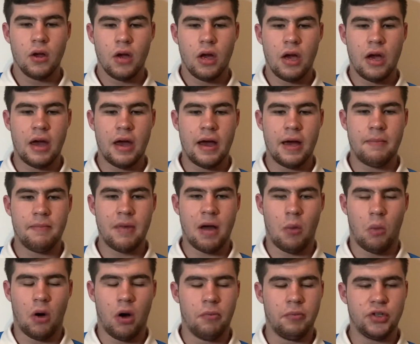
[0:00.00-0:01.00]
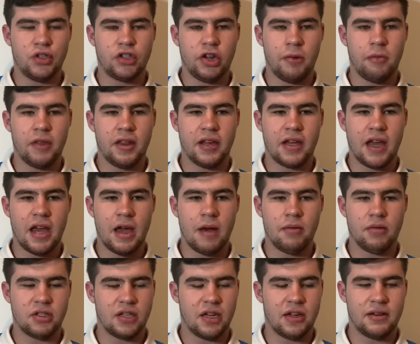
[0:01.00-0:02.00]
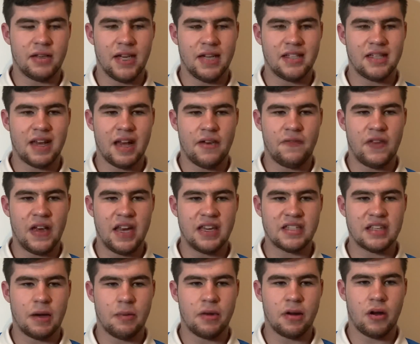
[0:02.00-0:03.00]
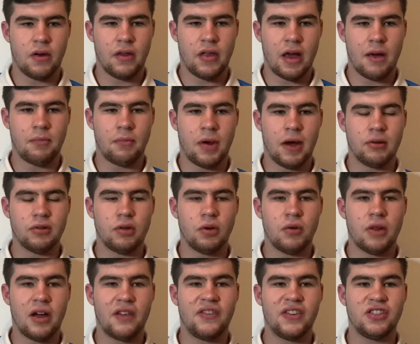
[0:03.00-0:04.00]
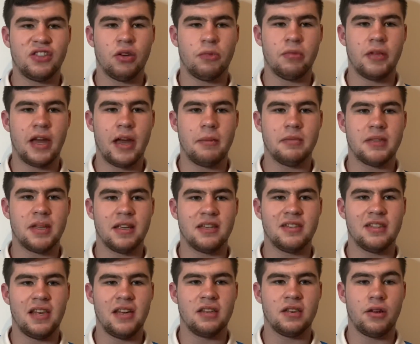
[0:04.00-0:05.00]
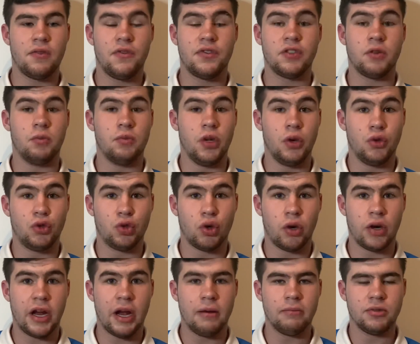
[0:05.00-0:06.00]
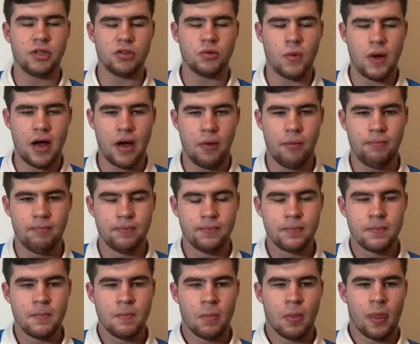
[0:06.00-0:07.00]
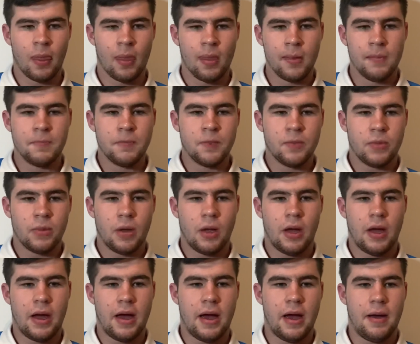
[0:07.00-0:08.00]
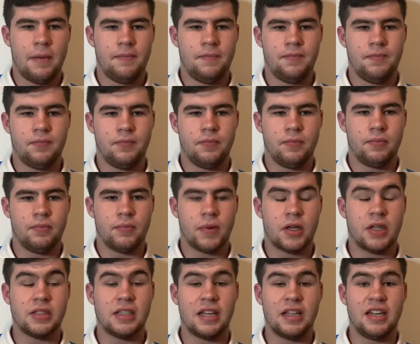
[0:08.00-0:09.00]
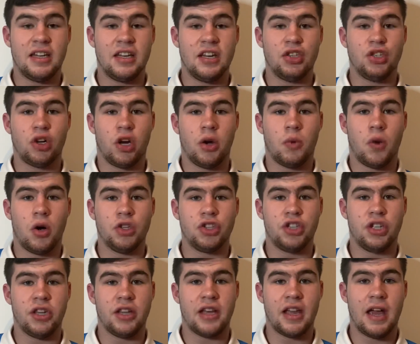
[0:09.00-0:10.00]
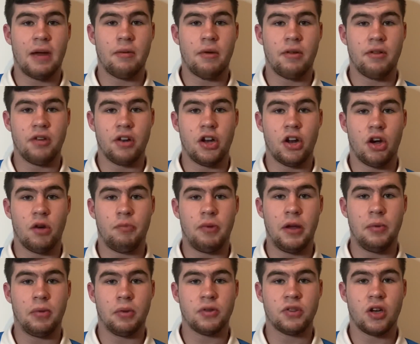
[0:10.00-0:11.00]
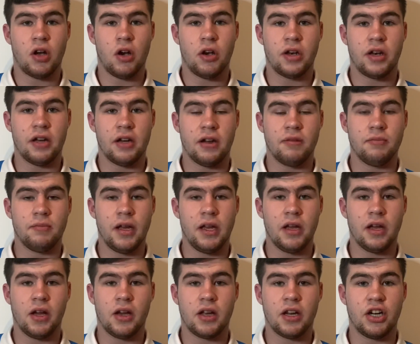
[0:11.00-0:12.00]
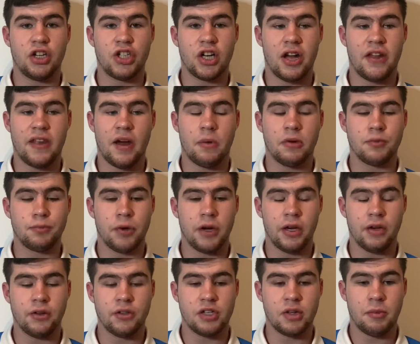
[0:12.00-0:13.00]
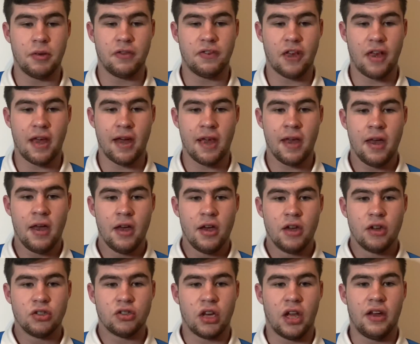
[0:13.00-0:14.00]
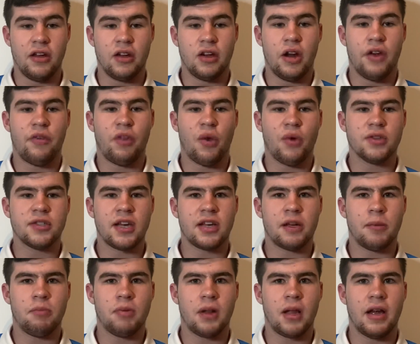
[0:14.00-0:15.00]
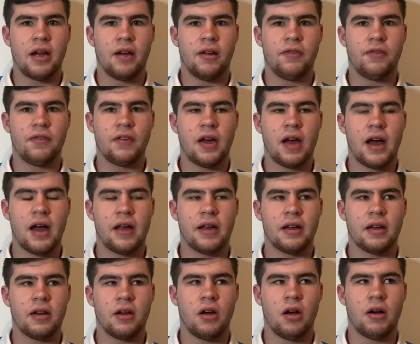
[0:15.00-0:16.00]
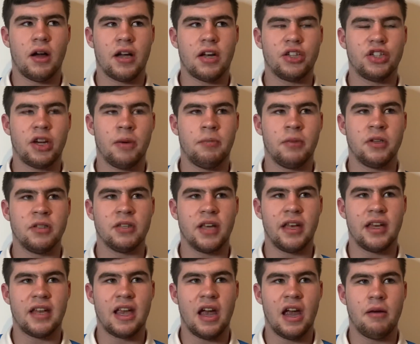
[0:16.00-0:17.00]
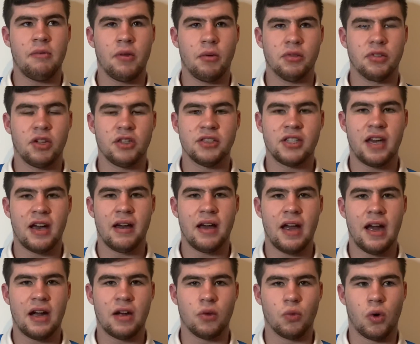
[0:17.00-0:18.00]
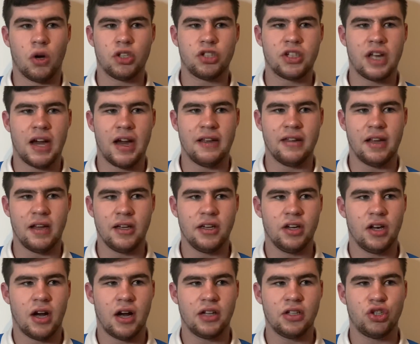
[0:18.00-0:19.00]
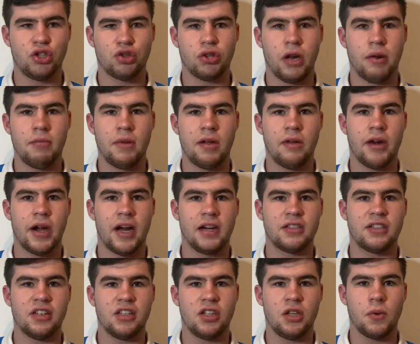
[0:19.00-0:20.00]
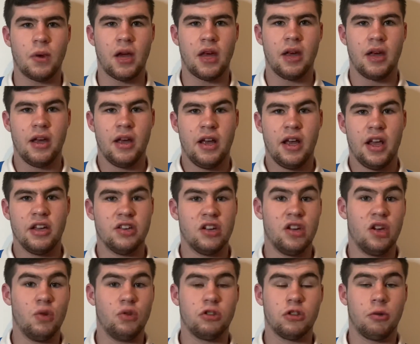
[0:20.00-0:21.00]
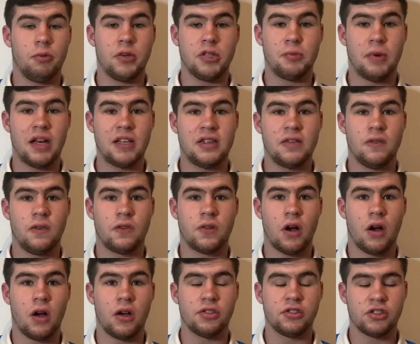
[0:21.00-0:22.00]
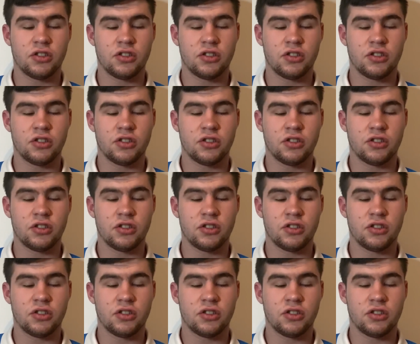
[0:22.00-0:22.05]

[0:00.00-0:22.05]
I won't be streaming the game because I need to get a face cam and all that, but I'll do that for some games next season, for some neutral games as well. Because I did enjoy watching the game and, you know, people talking and me looking at chat. That was pretty good, to be fair. So, you know, if there was like a playoff, like, or like a Champions League game that was on telly, I could watch that and then, you know, like stream me reacting to it as a neutral perspective, of course.